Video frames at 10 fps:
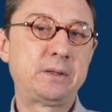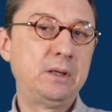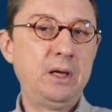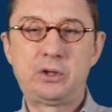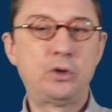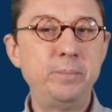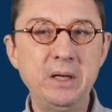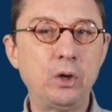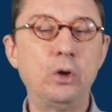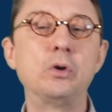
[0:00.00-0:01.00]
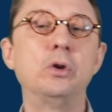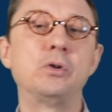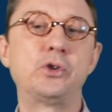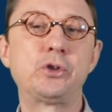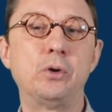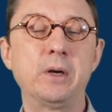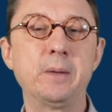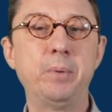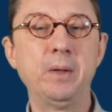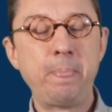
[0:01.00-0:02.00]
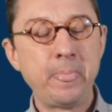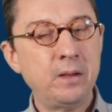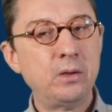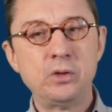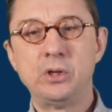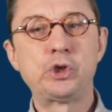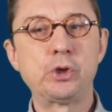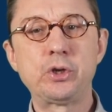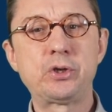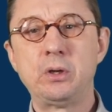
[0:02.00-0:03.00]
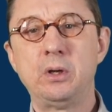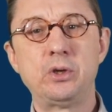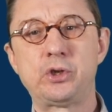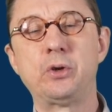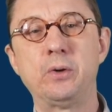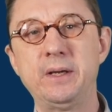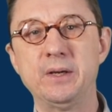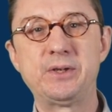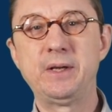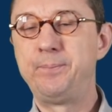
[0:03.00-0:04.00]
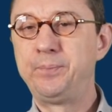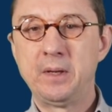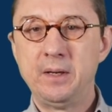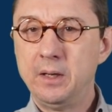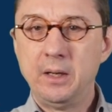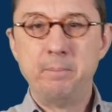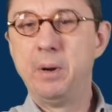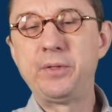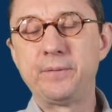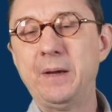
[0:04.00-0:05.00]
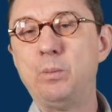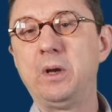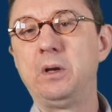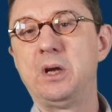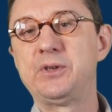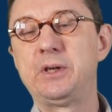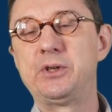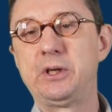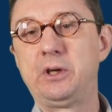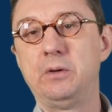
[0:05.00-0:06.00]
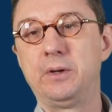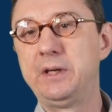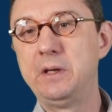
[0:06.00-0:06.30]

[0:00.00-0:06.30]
it could be a long, long story. But short story is that both of them want lasting security.